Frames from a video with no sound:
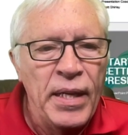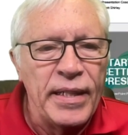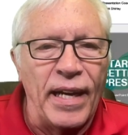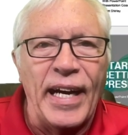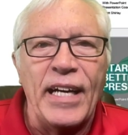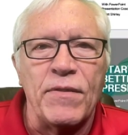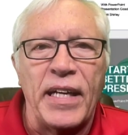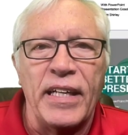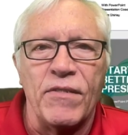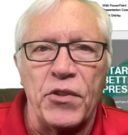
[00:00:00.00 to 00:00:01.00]
Now I have
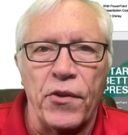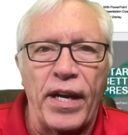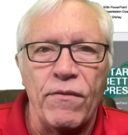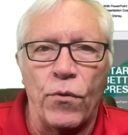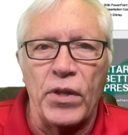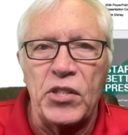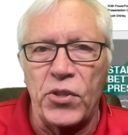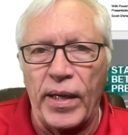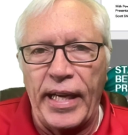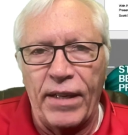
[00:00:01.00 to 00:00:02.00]
kind of a dry voice,
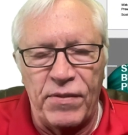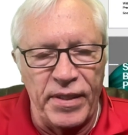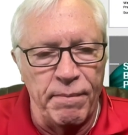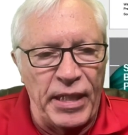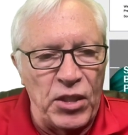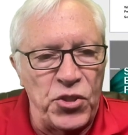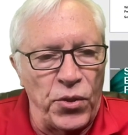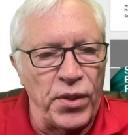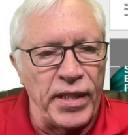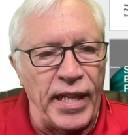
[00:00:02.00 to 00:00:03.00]
so I have to make
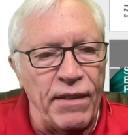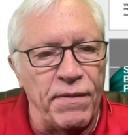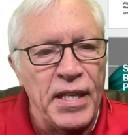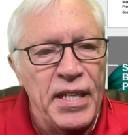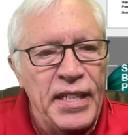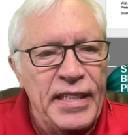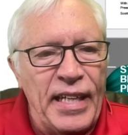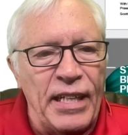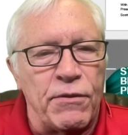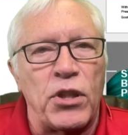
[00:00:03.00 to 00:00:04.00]
sure that
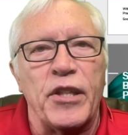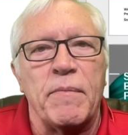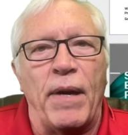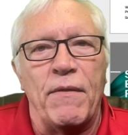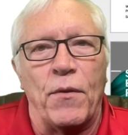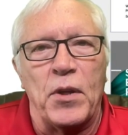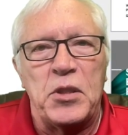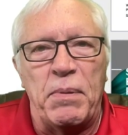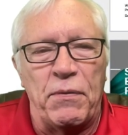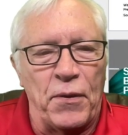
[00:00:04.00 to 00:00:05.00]
I've cleared my voice
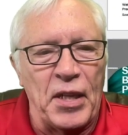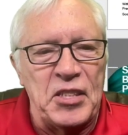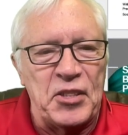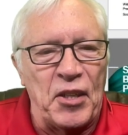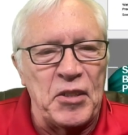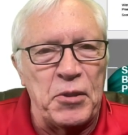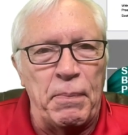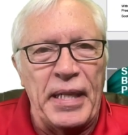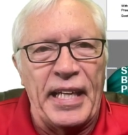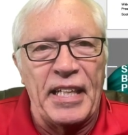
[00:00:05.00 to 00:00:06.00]
before I start
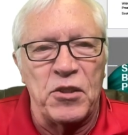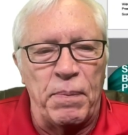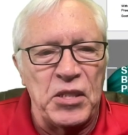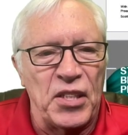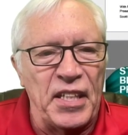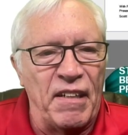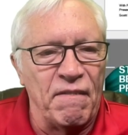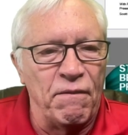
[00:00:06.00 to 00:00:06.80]
speaking, especially on